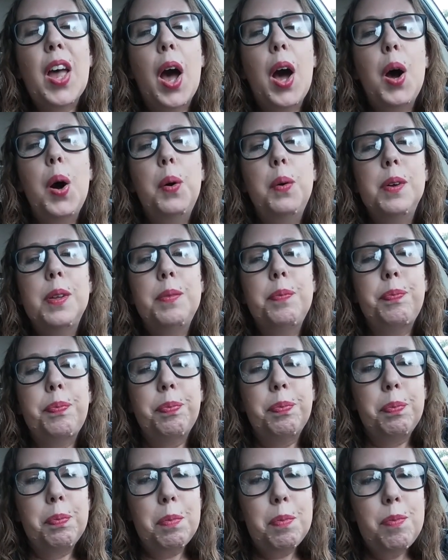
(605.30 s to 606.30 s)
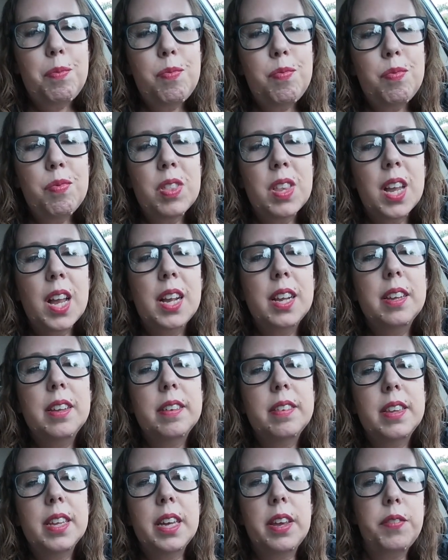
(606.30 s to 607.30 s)
so,
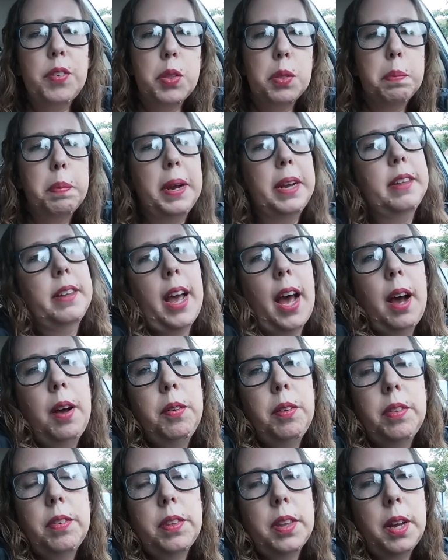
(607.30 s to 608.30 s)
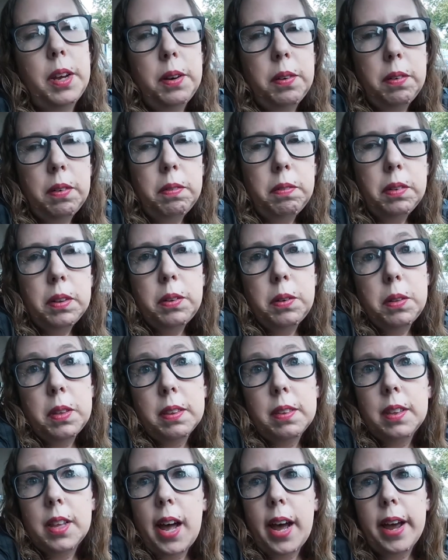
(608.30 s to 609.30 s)
just to give you the breakdown, so we'll do
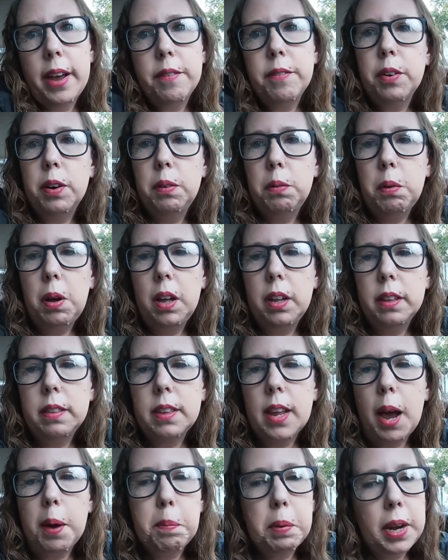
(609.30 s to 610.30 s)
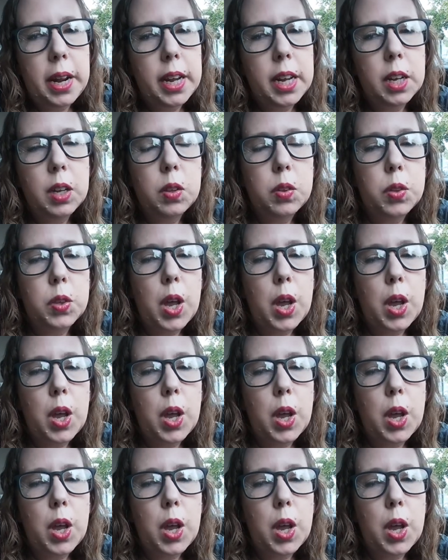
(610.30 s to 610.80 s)
this live while it's happening.